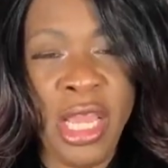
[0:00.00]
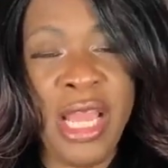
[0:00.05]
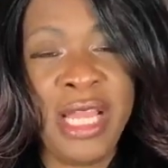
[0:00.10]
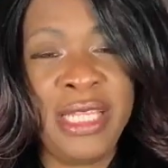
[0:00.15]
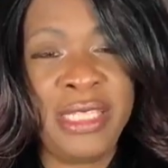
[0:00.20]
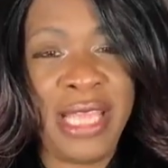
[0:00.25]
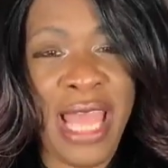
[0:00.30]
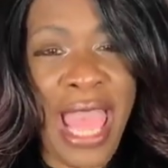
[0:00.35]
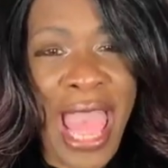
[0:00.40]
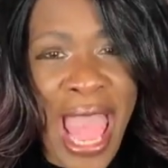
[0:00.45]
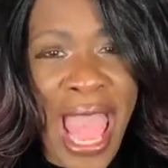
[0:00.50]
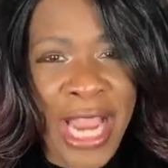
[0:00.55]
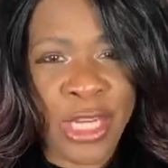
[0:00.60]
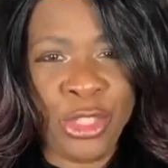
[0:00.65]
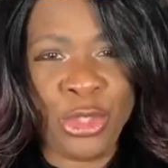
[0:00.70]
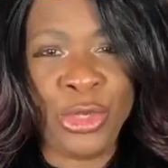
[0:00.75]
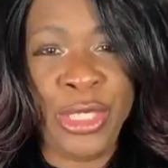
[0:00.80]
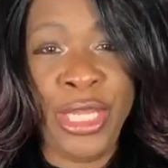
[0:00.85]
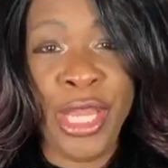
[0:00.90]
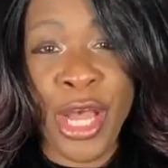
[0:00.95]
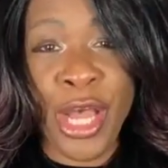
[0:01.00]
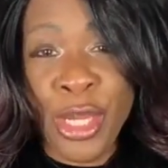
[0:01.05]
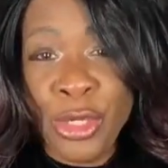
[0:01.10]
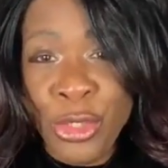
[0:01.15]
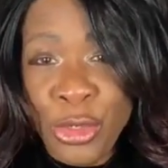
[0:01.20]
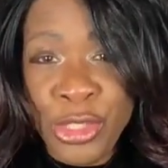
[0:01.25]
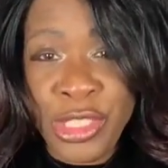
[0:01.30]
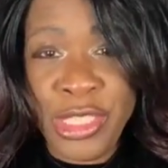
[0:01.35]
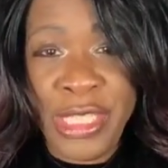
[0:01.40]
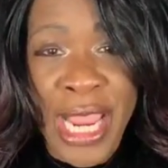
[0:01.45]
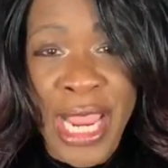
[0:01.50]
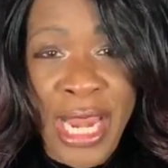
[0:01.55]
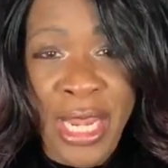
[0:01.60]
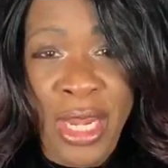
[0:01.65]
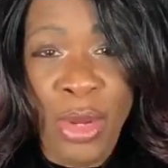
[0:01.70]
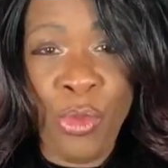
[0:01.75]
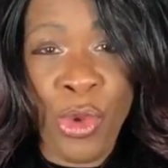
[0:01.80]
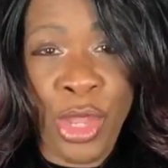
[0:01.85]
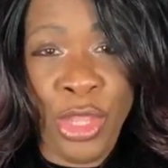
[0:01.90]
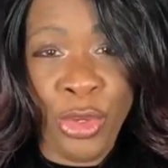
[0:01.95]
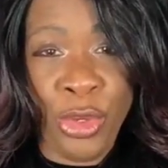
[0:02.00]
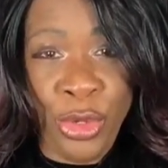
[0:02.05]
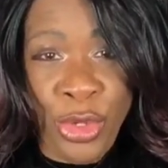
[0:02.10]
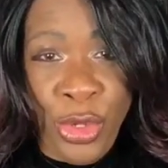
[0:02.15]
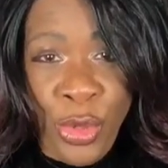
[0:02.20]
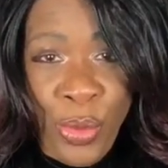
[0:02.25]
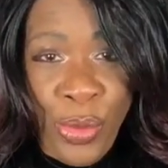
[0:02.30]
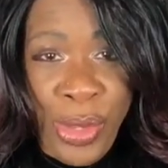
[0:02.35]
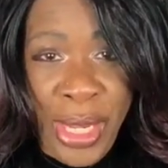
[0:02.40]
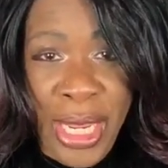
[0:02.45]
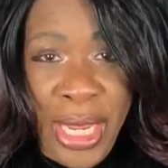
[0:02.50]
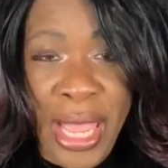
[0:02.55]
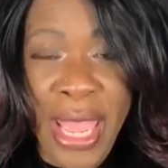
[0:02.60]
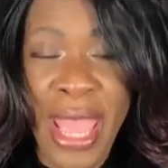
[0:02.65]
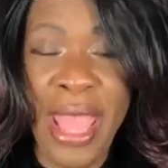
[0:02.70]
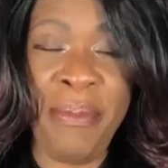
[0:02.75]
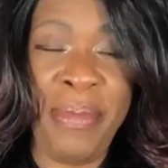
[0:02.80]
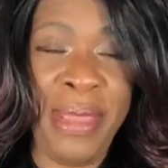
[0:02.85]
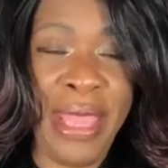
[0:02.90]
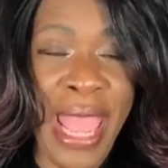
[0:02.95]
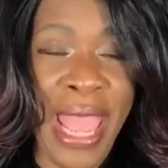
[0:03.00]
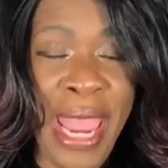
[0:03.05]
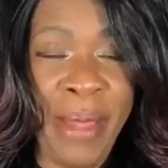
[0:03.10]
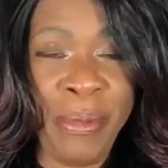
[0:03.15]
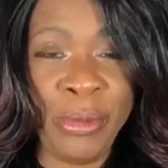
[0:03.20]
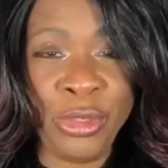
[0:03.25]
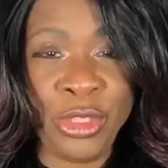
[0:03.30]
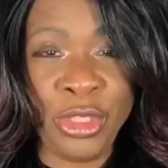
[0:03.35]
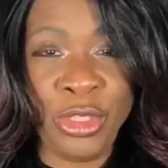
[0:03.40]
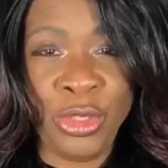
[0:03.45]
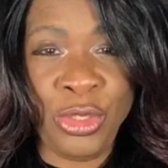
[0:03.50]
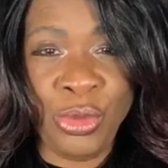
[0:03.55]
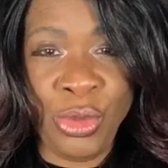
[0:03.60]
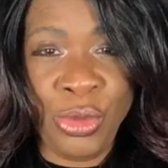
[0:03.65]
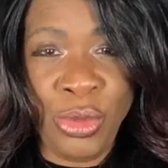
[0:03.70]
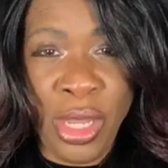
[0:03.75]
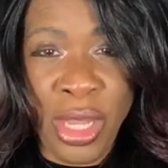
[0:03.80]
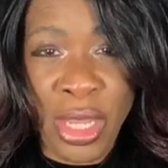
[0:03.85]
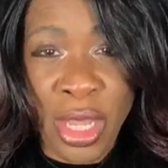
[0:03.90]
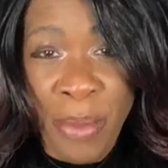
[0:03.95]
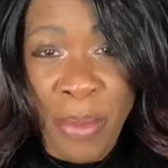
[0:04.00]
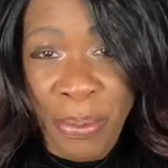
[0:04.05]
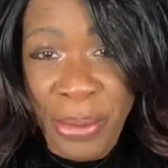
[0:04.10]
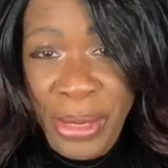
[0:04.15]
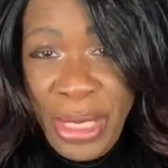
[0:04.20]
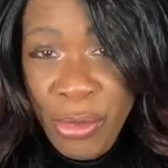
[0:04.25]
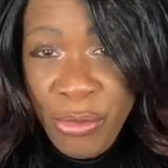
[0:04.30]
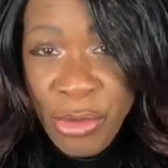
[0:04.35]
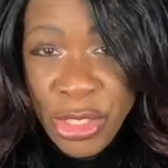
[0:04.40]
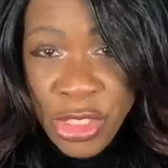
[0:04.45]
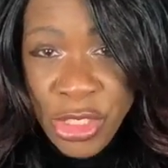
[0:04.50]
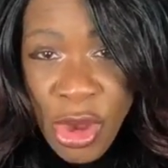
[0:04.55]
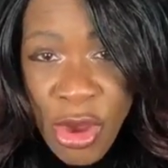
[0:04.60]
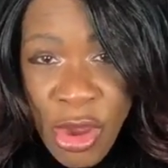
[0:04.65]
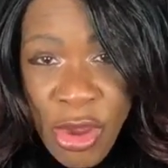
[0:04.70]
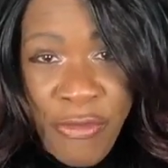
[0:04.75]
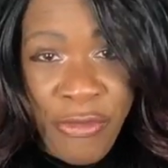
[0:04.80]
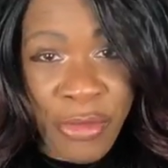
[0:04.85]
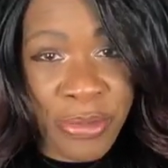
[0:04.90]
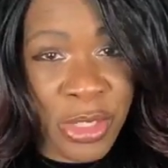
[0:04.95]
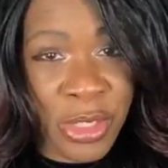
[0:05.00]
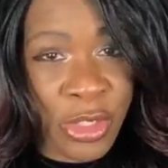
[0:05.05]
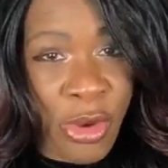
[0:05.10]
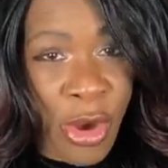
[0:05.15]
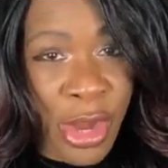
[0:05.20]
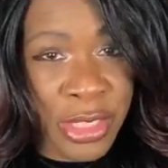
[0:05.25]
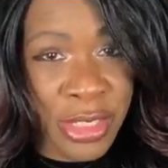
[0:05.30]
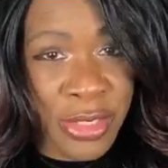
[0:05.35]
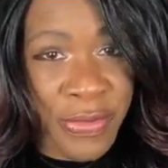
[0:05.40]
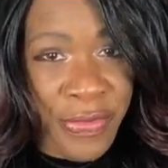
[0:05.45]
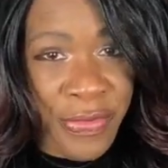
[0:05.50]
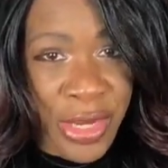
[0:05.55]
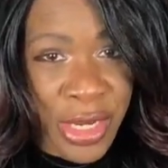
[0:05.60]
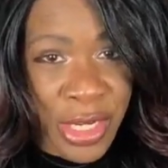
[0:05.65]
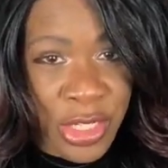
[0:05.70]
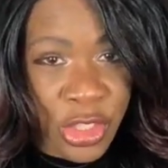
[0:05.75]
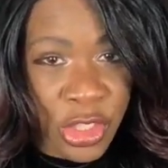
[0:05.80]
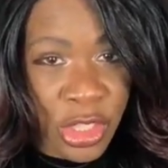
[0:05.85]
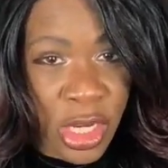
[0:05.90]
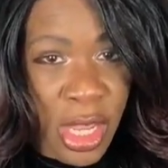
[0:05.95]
to actually understanding what you're doing and be able to do a complete return from start to finish.